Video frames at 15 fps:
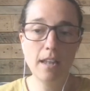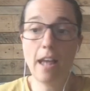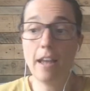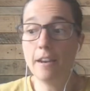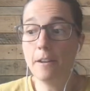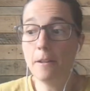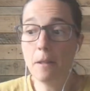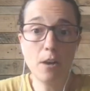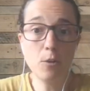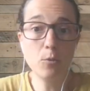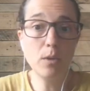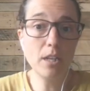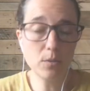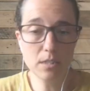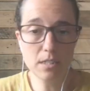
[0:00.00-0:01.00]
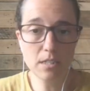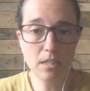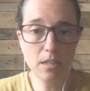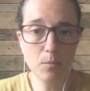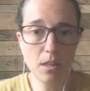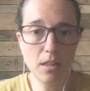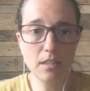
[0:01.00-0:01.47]
And are we
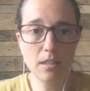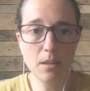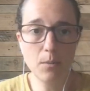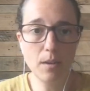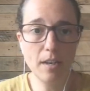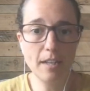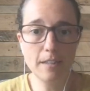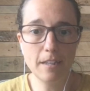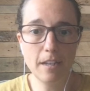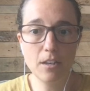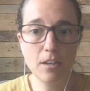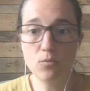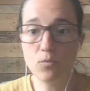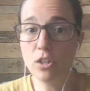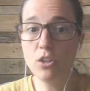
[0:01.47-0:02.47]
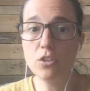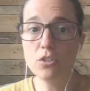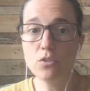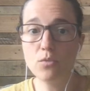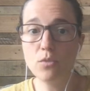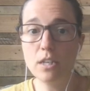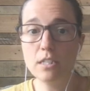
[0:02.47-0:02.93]
increasing predictability,
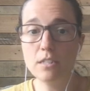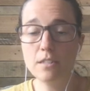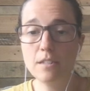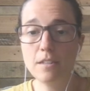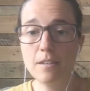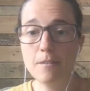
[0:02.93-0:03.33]
reduce risk?